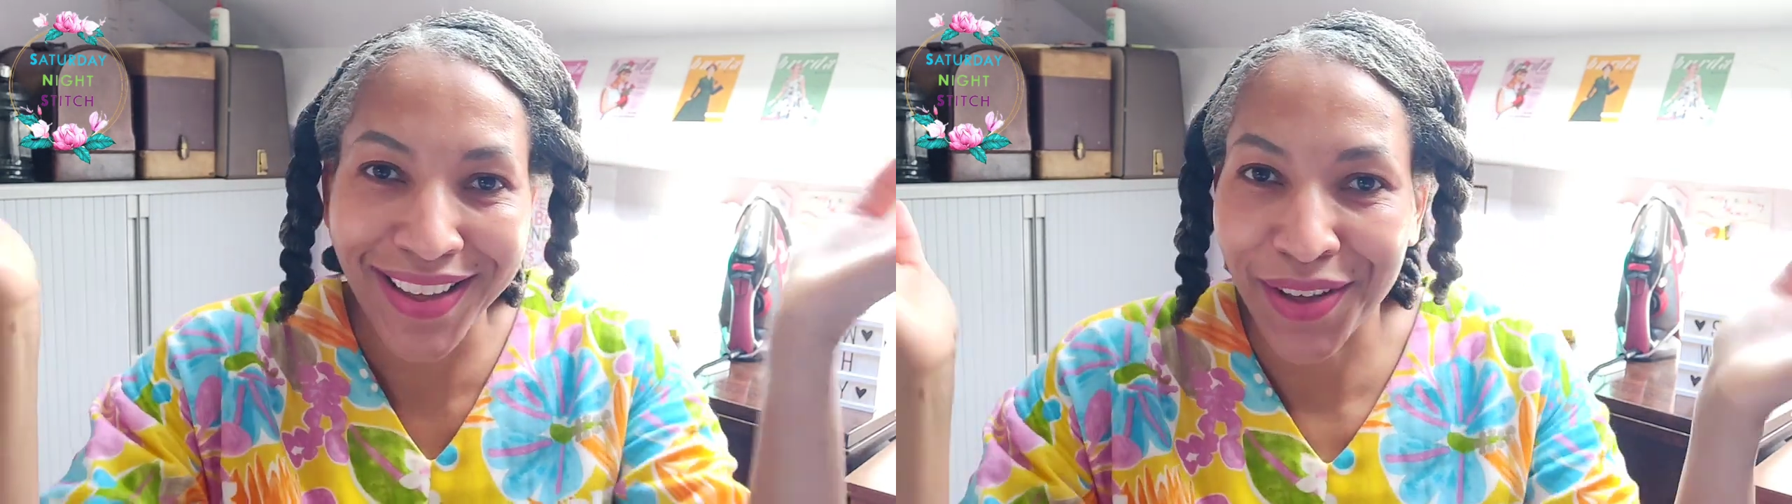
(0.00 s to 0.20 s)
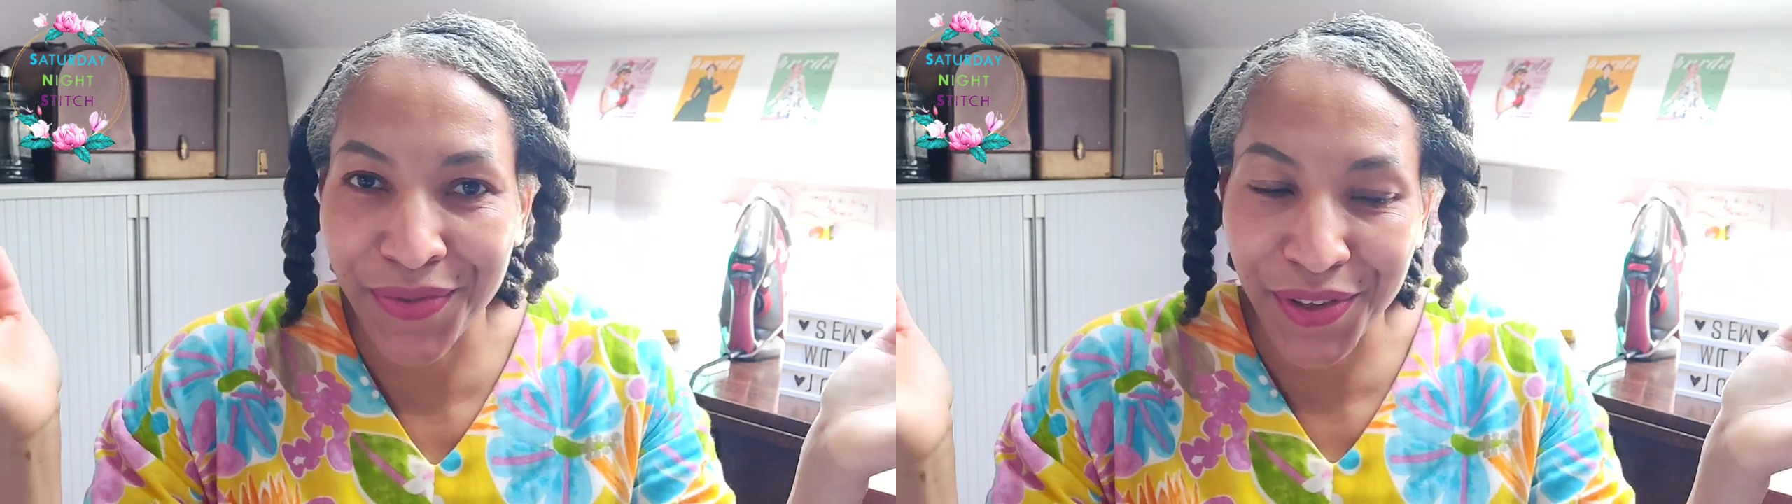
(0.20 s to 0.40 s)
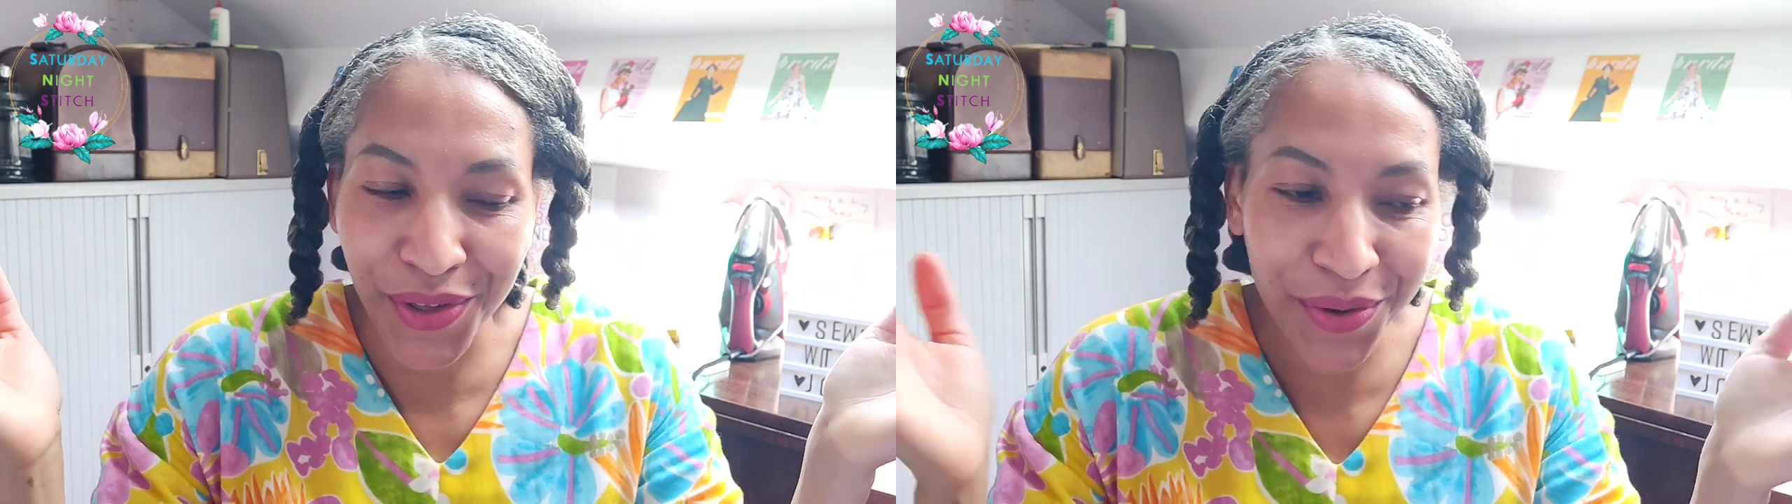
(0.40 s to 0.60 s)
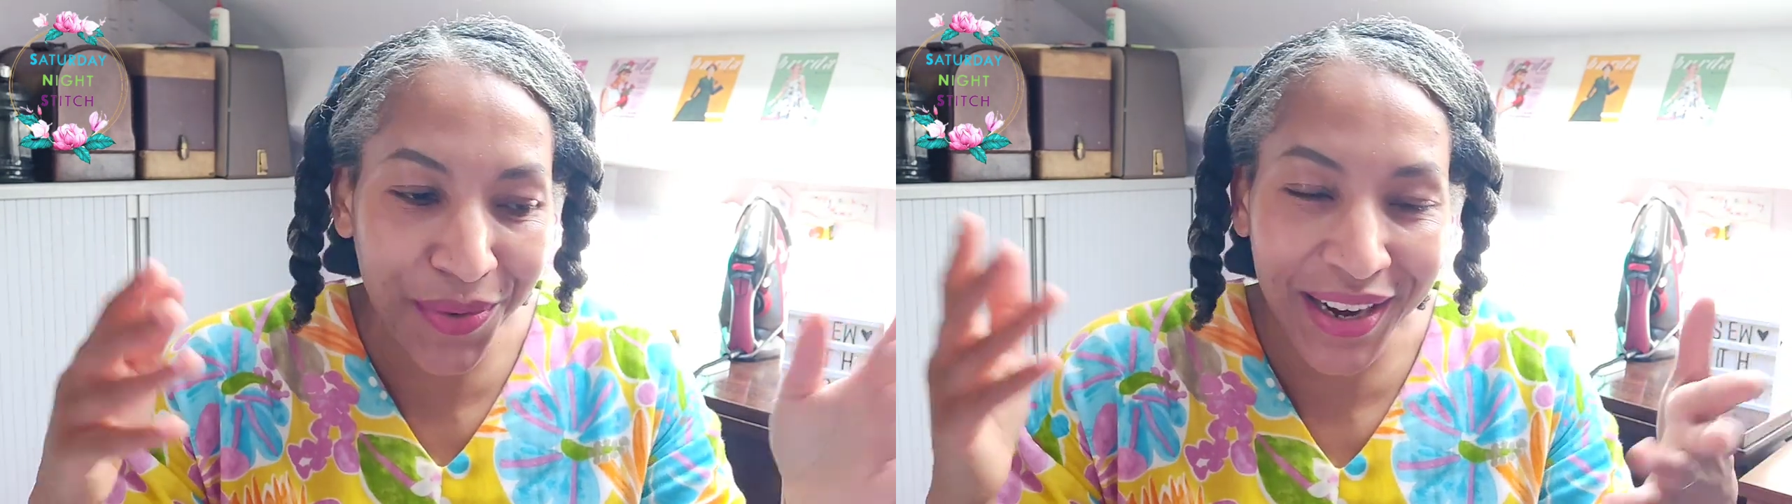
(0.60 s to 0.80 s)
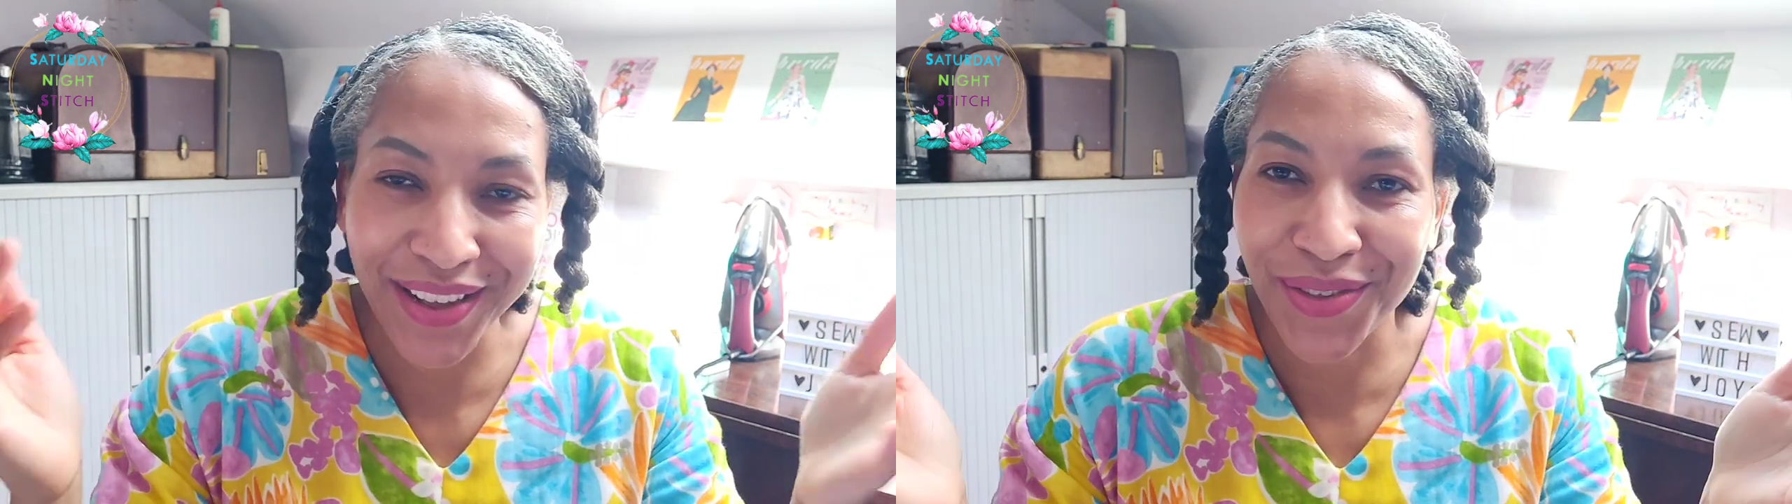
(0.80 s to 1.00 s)
a video,
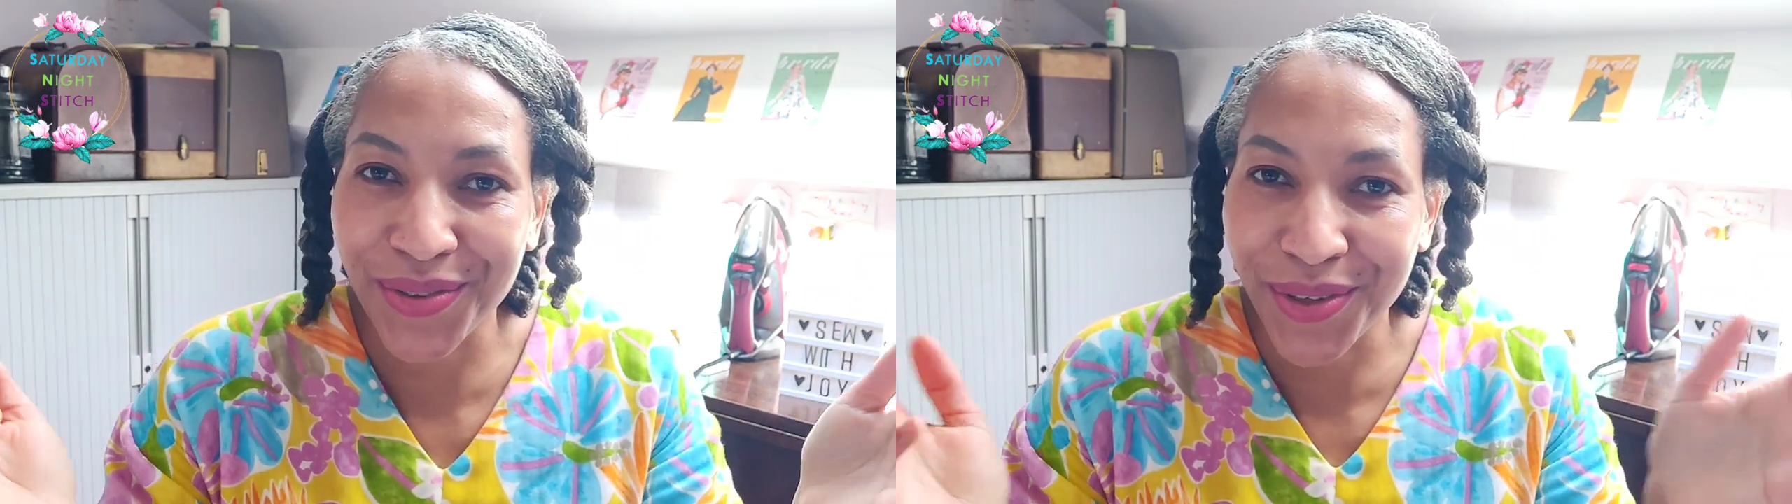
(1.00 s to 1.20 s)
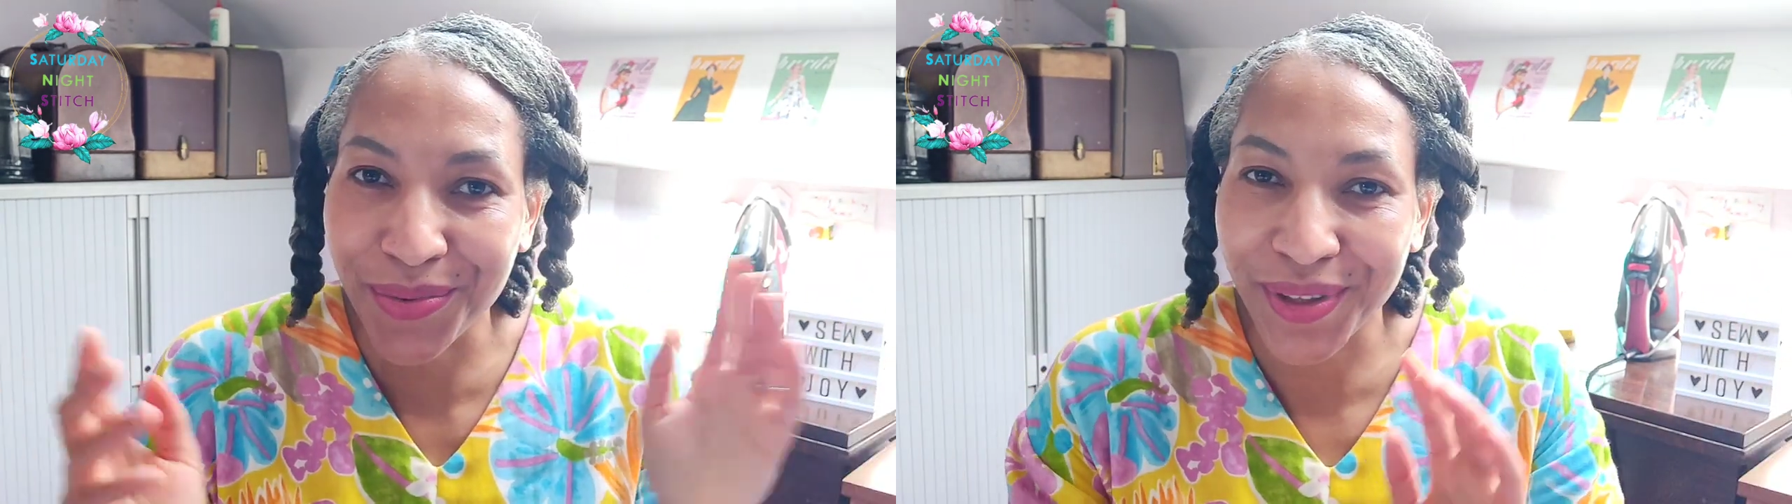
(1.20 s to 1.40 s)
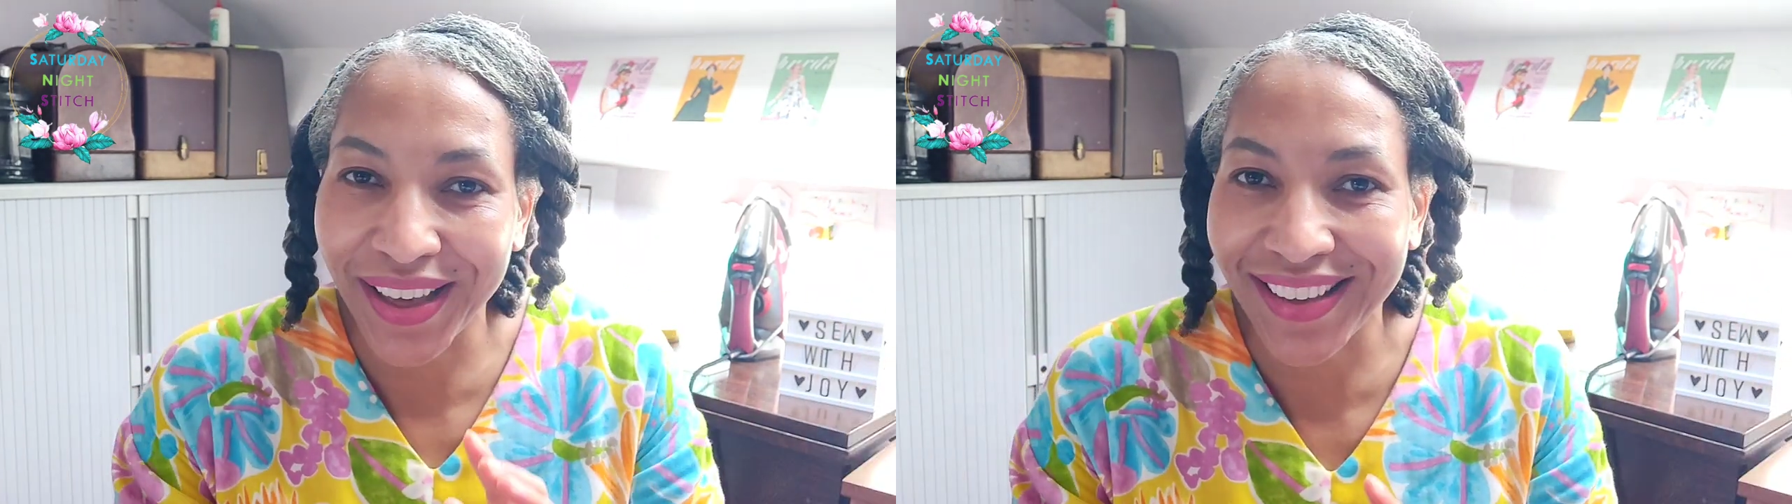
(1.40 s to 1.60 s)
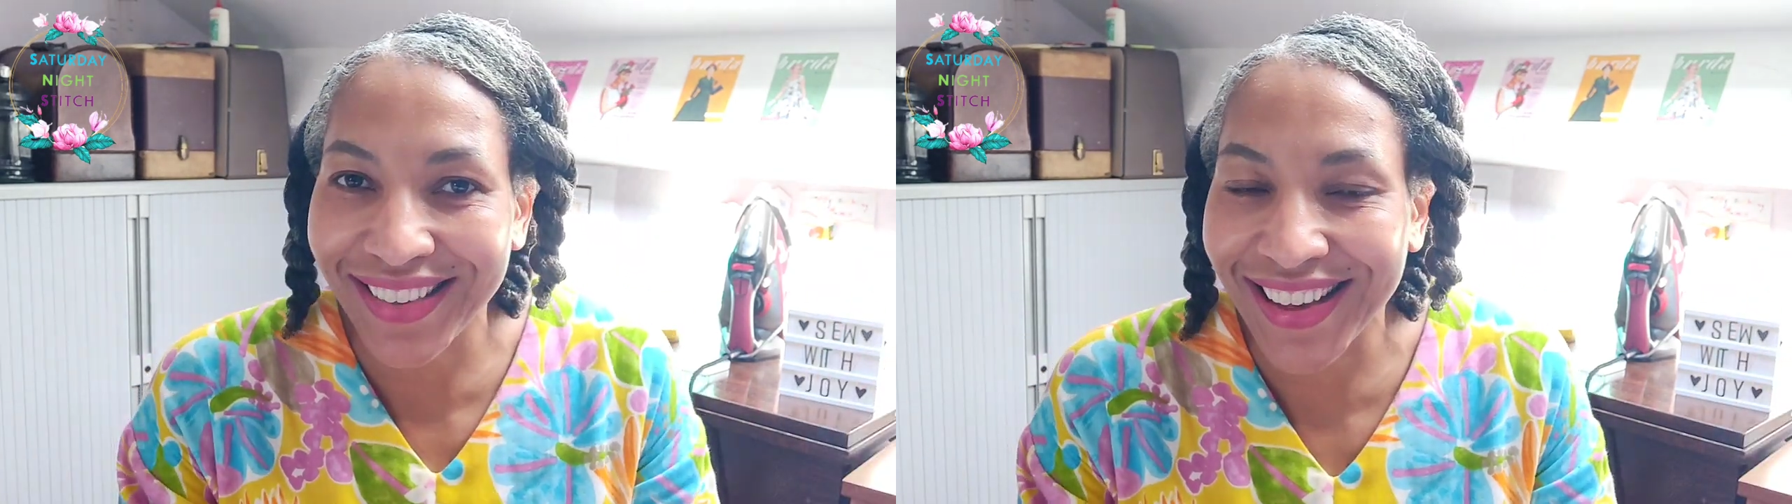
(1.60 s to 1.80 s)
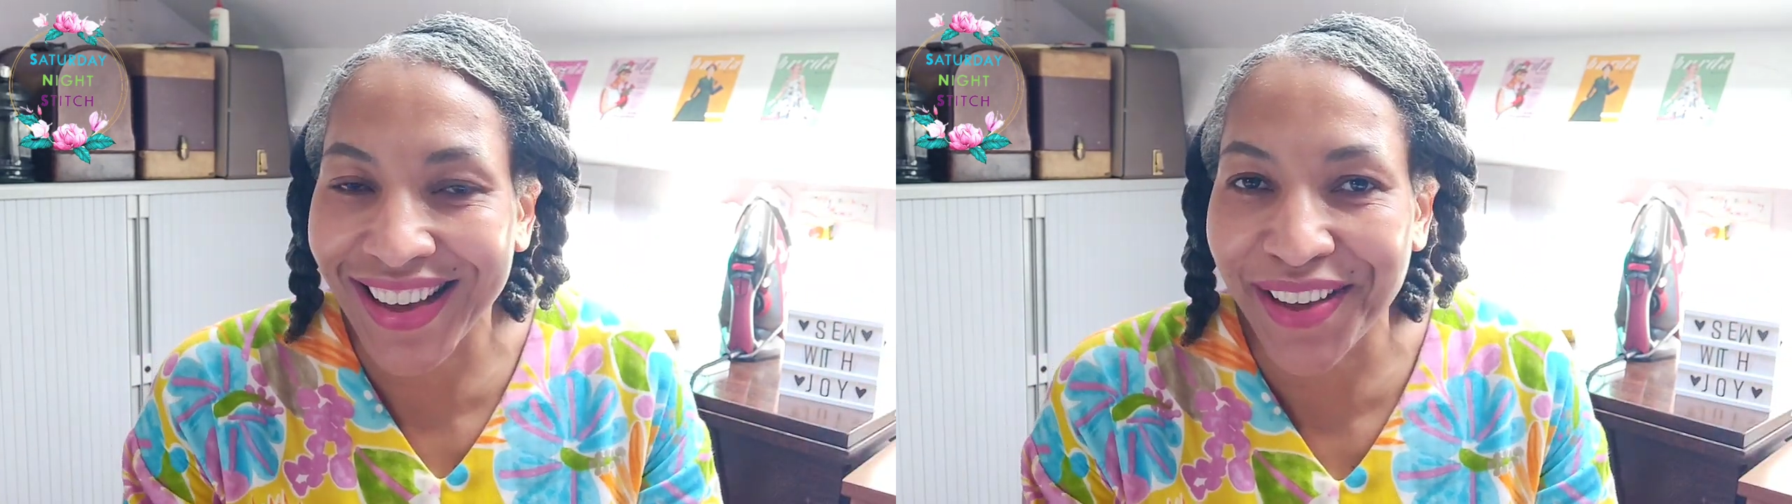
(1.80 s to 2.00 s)
when I do, you will
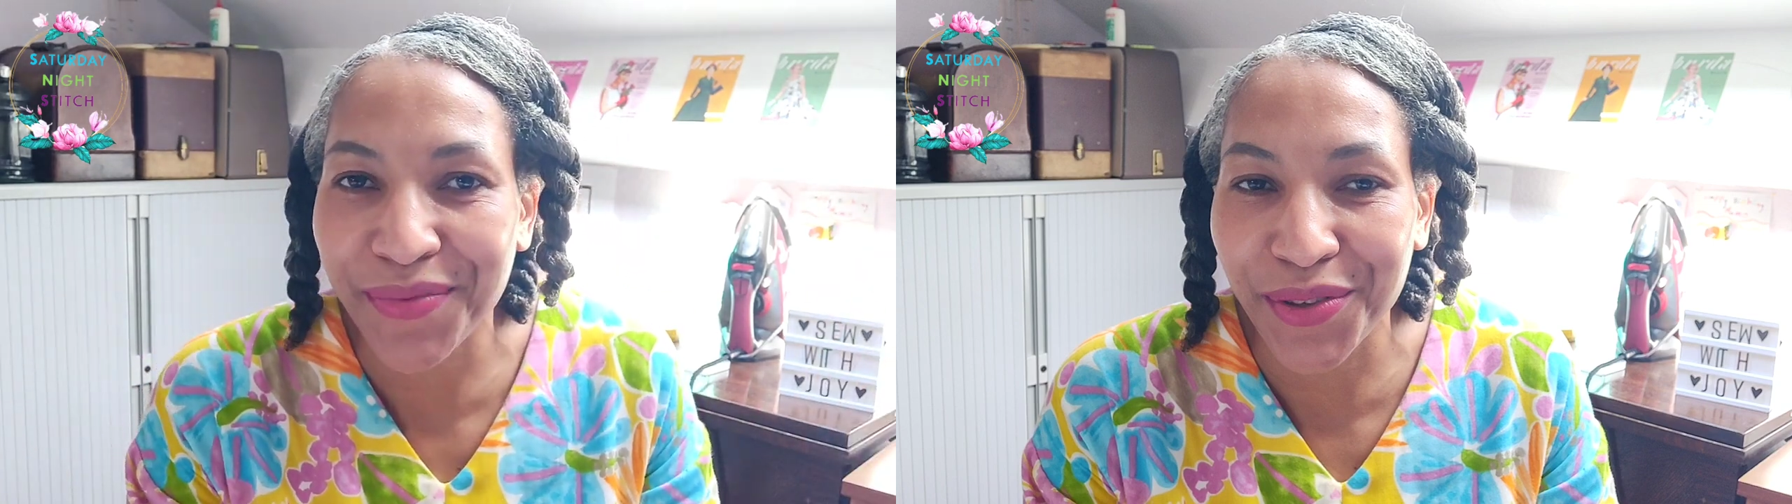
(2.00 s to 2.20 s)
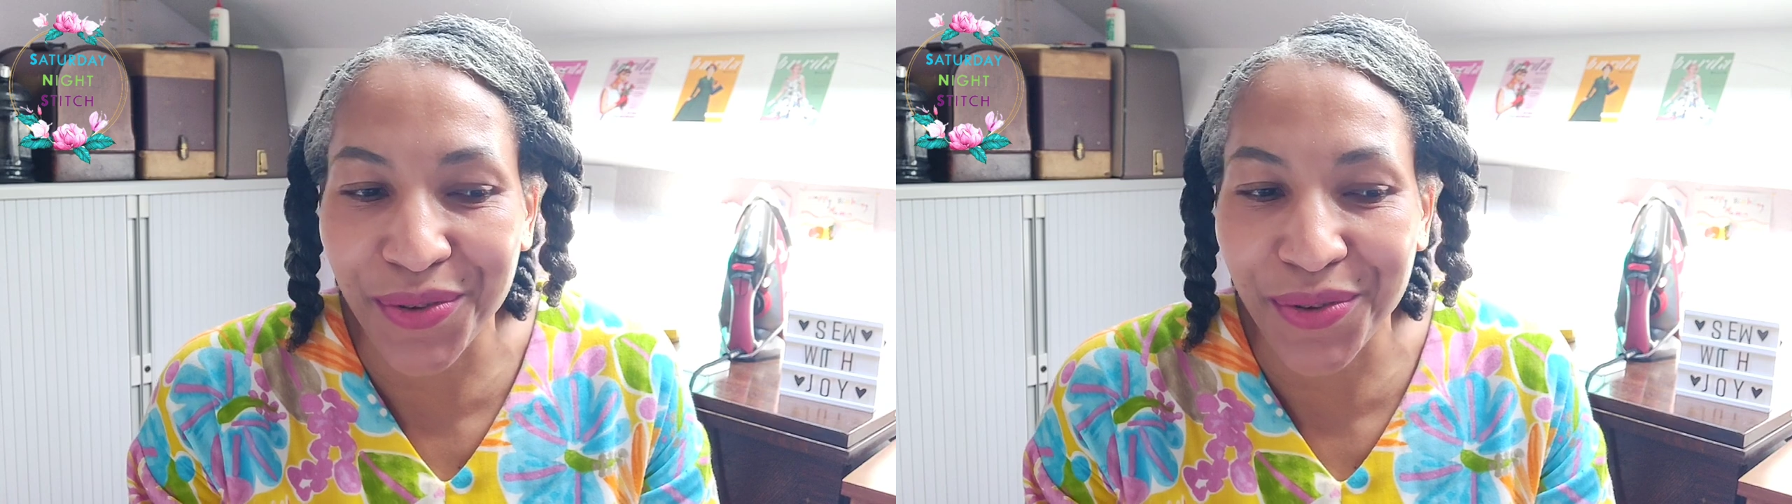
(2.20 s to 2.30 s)
get um,